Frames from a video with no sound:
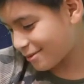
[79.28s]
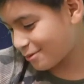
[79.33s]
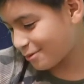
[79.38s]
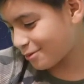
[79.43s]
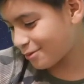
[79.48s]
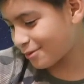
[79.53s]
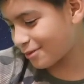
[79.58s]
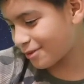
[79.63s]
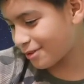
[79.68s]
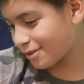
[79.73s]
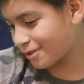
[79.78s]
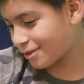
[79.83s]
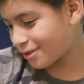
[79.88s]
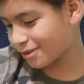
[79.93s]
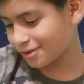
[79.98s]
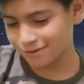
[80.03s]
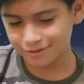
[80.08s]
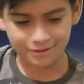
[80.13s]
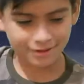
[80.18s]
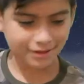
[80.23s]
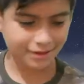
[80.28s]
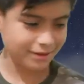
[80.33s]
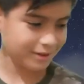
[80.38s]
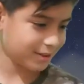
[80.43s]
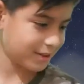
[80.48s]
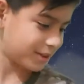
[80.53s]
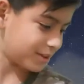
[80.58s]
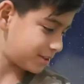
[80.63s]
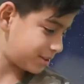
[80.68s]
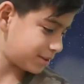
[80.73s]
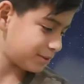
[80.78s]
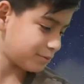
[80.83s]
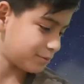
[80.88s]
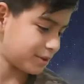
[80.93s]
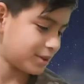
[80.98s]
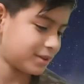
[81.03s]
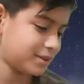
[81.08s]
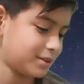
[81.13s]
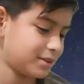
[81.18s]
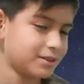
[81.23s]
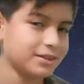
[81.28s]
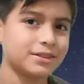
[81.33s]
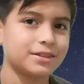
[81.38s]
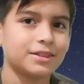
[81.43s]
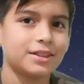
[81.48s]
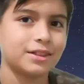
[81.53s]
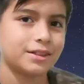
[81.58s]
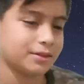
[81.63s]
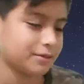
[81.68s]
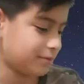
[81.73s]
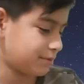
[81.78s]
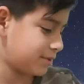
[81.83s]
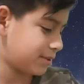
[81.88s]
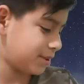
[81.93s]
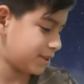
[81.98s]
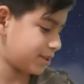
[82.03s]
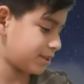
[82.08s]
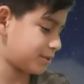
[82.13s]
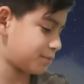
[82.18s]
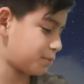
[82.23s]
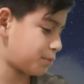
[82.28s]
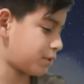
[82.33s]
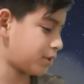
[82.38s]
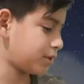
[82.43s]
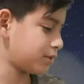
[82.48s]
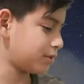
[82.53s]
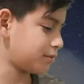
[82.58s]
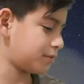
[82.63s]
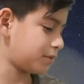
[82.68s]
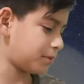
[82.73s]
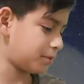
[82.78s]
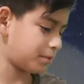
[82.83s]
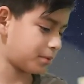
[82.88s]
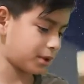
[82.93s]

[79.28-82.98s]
Whoa. Let's see what's inside of this part of the